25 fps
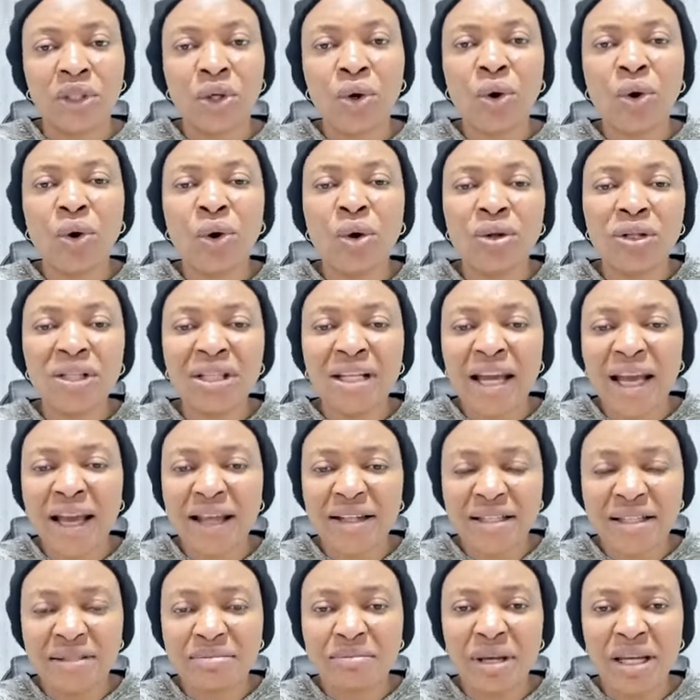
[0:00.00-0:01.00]

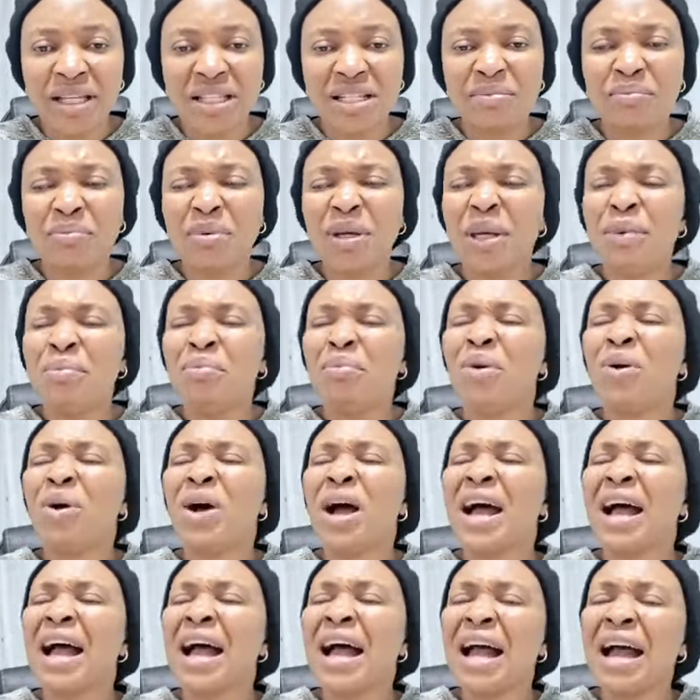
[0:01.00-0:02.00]
Contentment. People
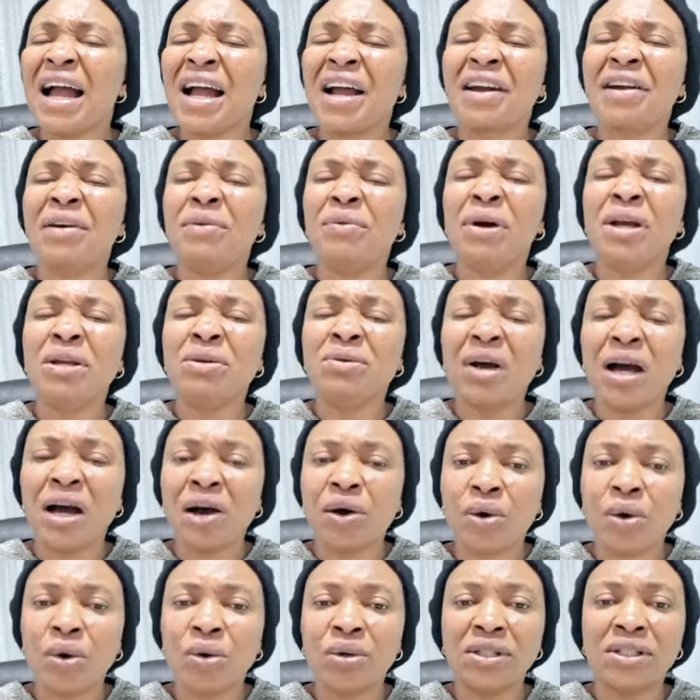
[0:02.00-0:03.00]
are angry when you are
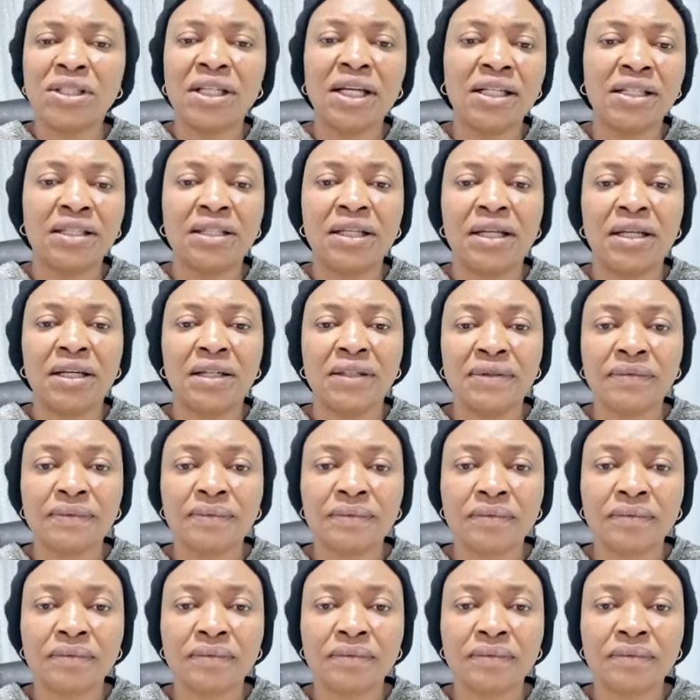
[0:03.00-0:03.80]
contented.